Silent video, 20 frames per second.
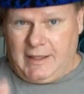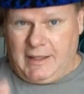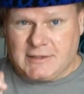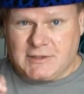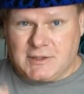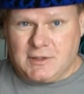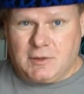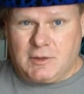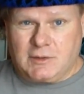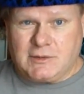
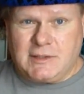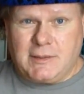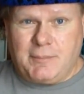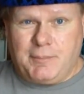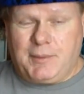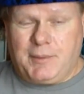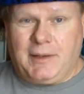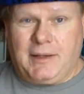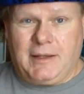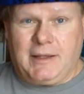That's a little
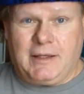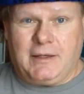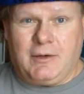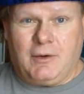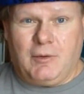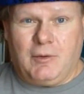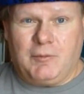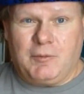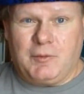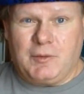tip, and
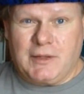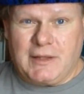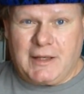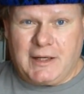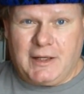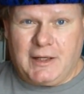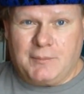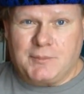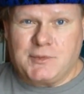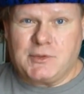hopefully
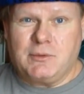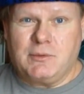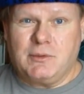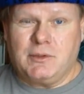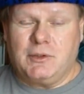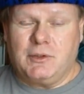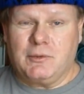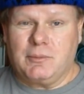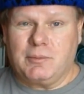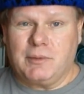that helps you
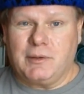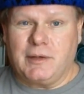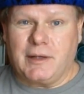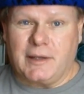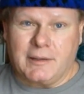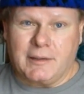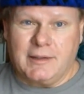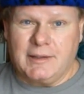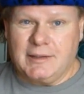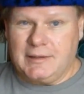in your
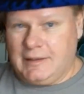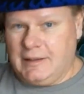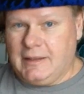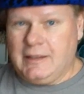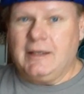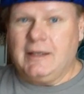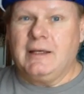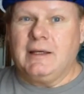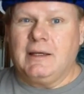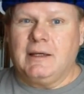playing.
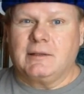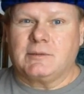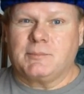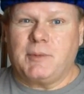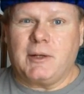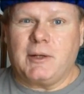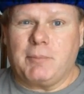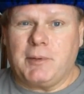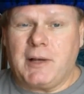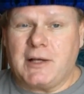
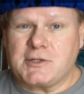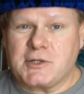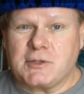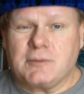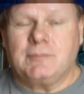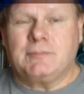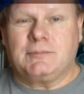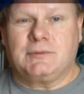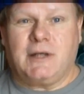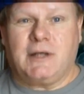It's been a
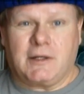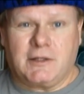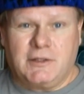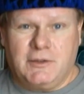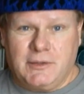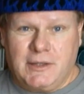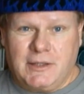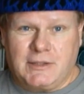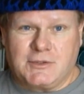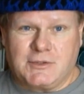pleasure. Talk
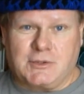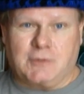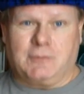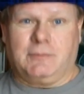to you again